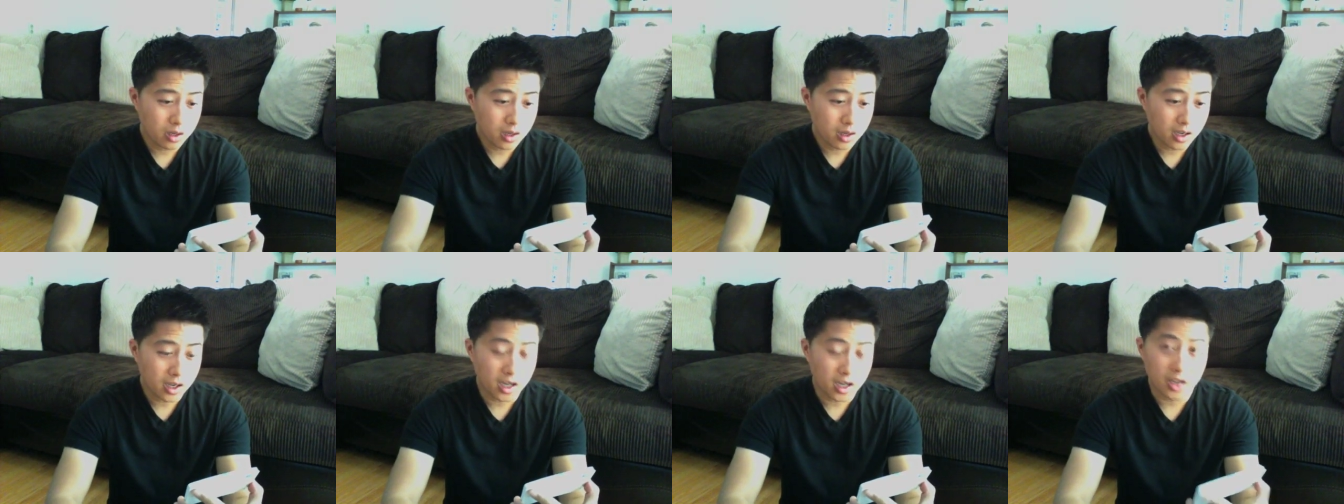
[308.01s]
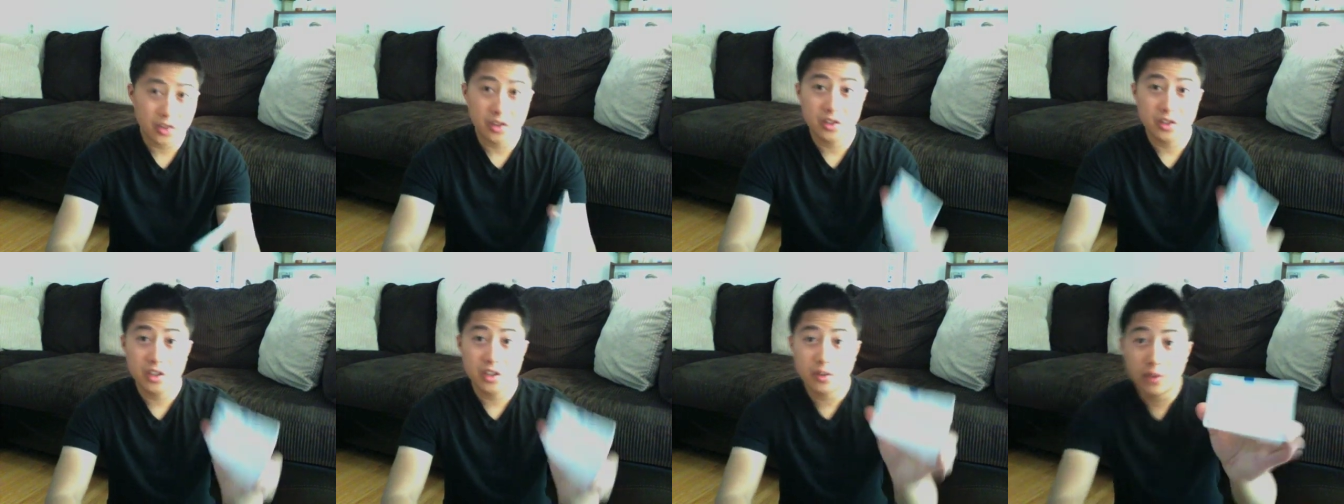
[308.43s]
the
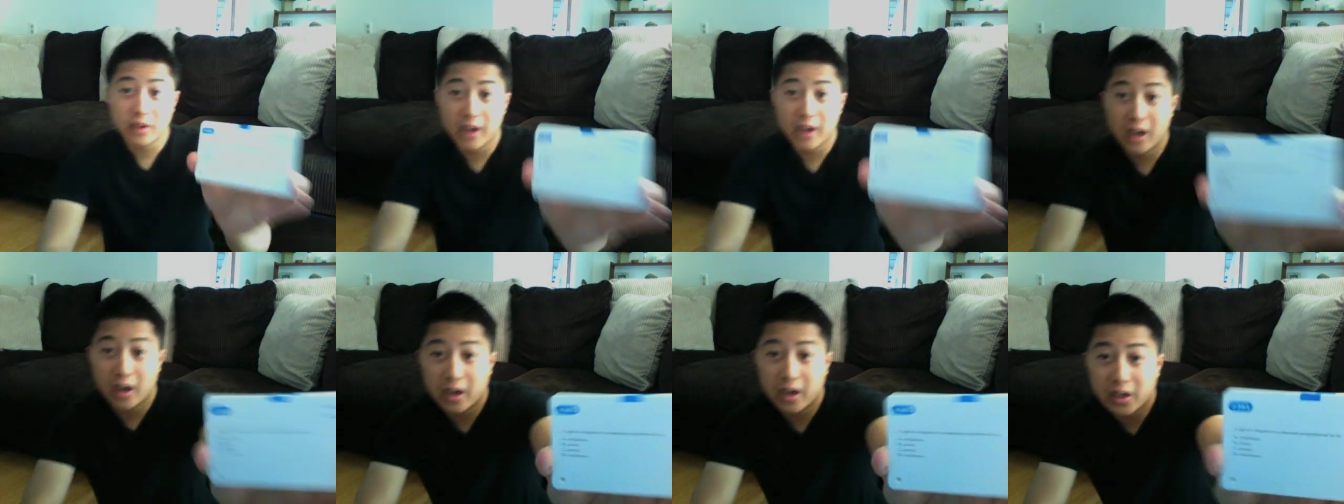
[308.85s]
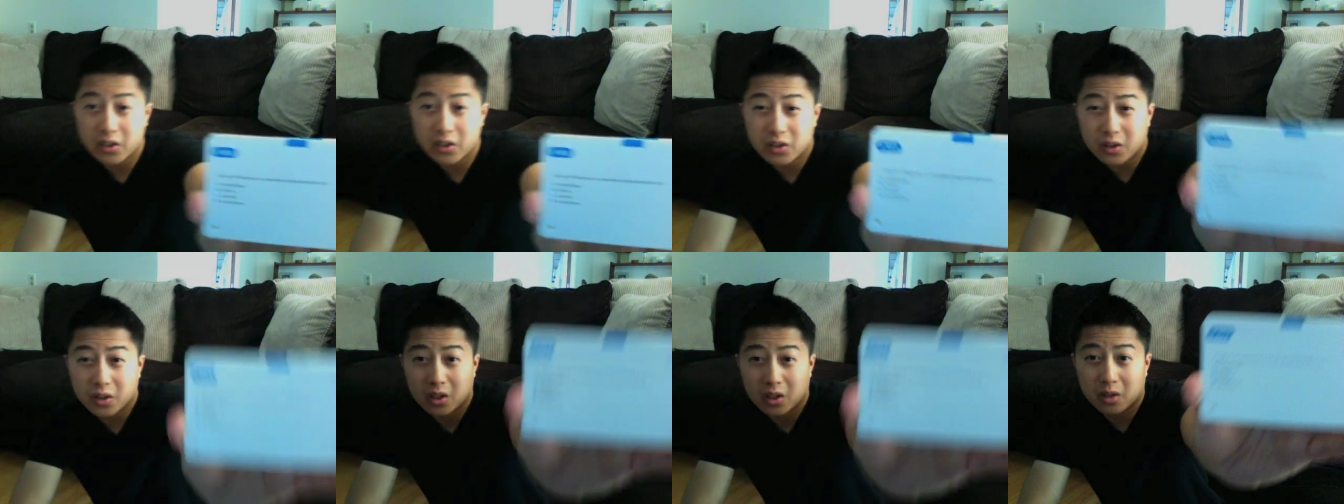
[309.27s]
different areas.
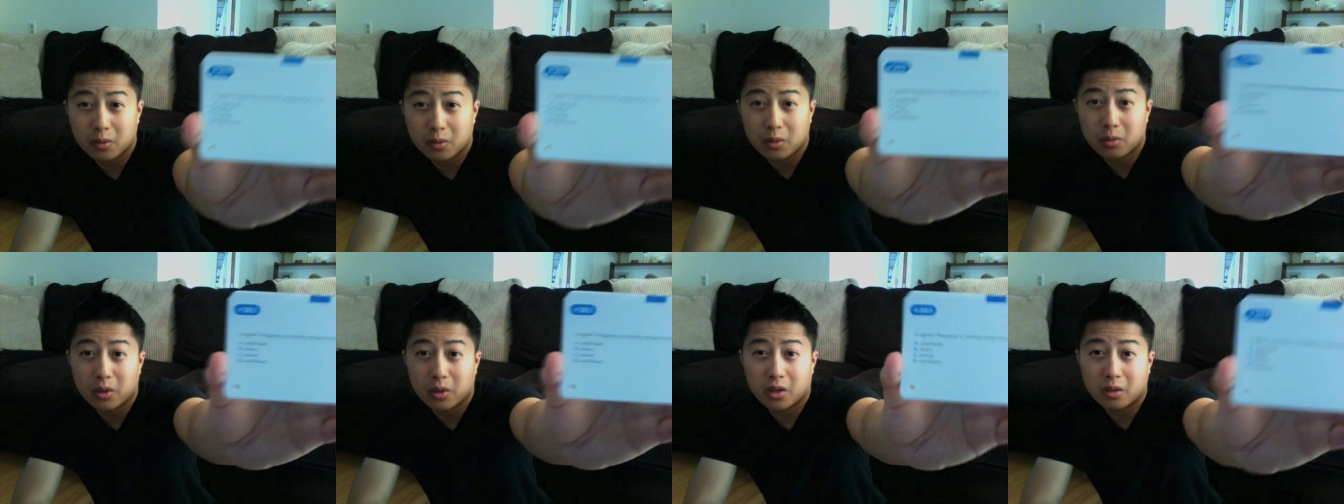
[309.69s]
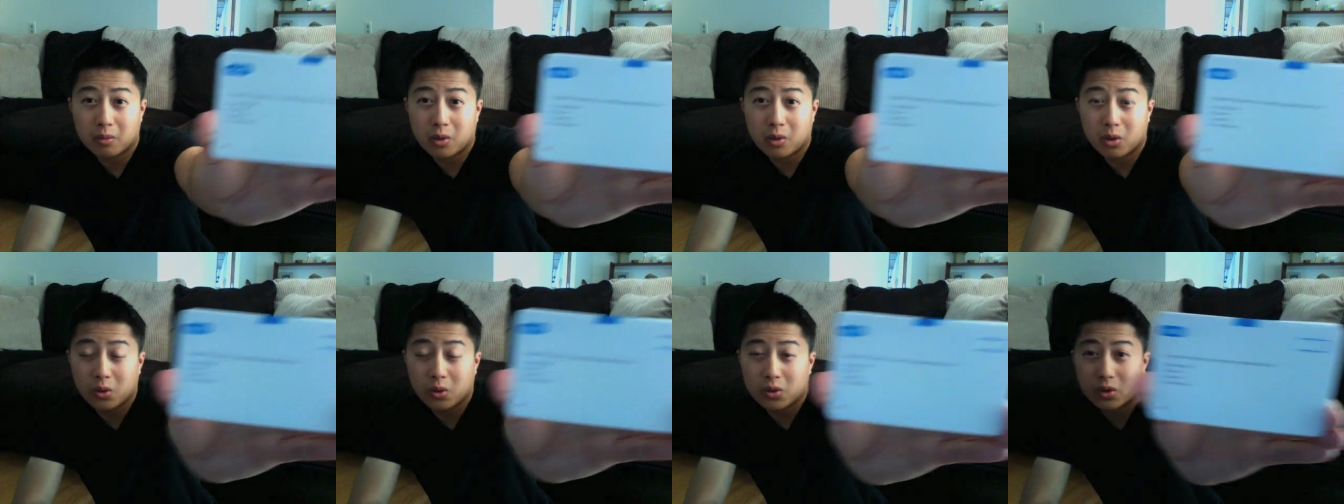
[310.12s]
Here, let me put it up
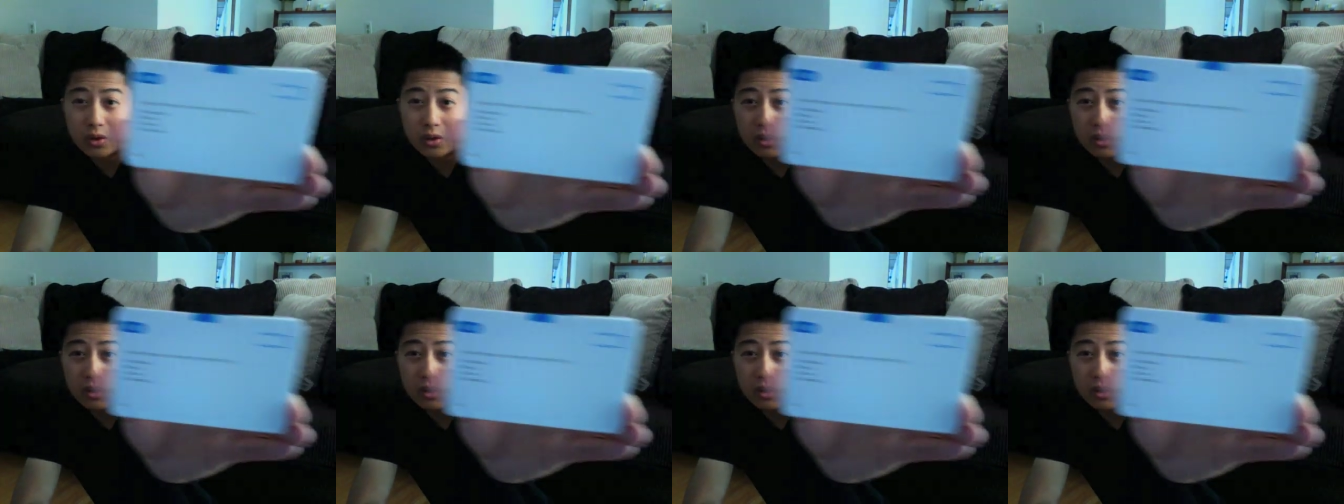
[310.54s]
closer.